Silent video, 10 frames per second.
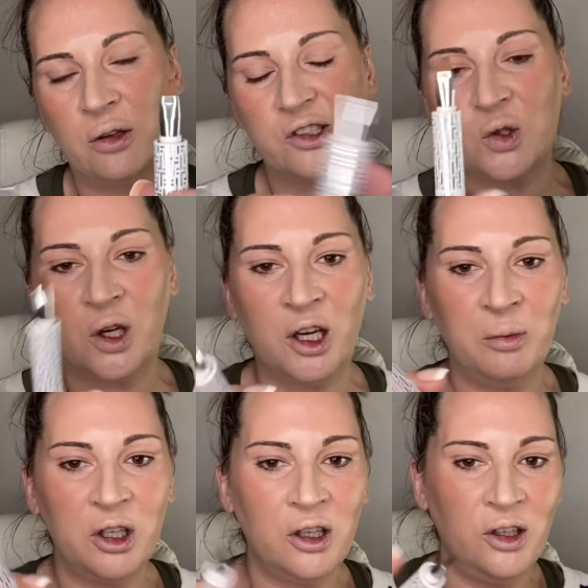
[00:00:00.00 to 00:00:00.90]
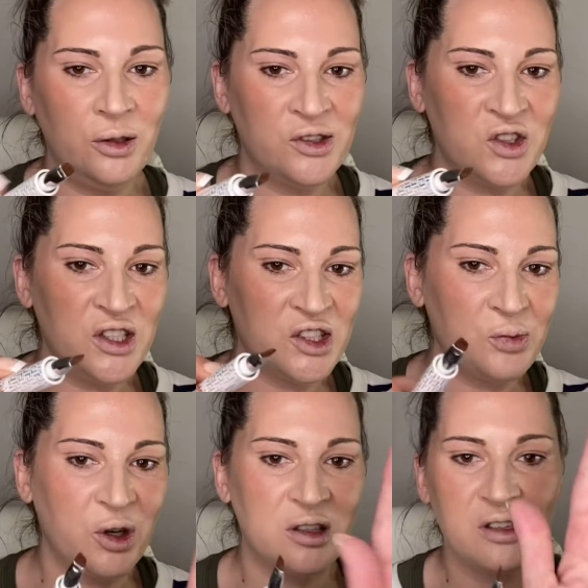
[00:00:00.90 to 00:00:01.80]
So I'm going to use this
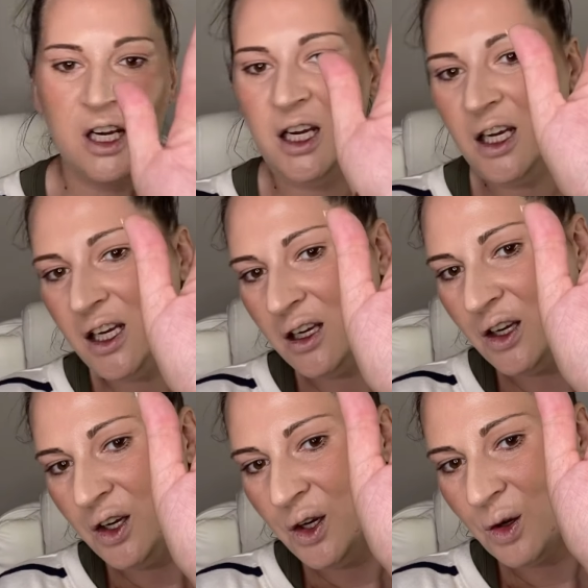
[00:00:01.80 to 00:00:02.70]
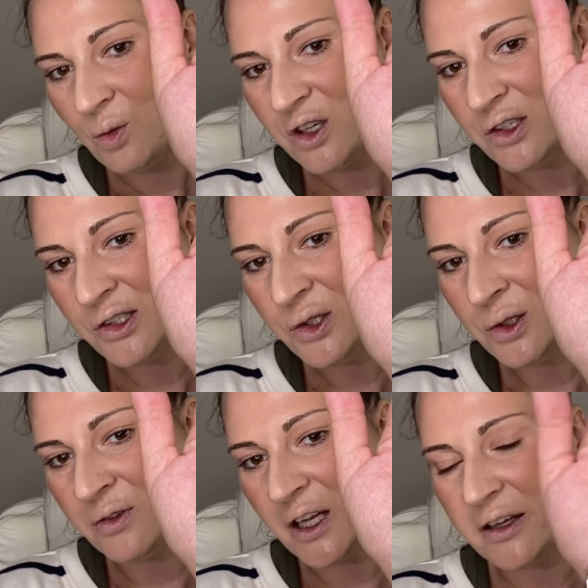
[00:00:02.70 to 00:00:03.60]
brush here, which is sort of
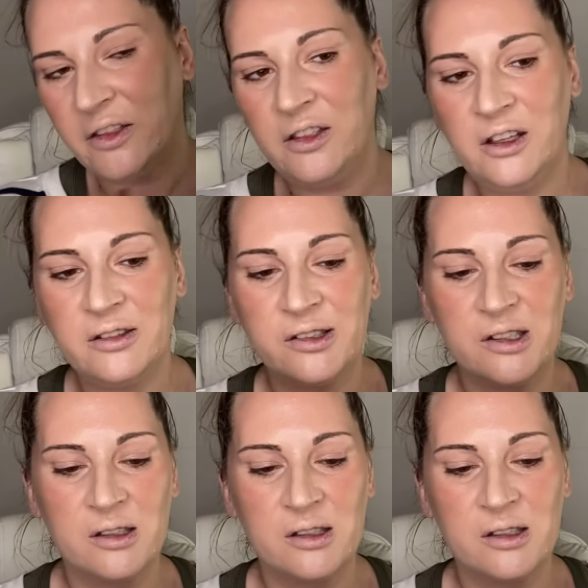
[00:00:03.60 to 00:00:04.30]
like this,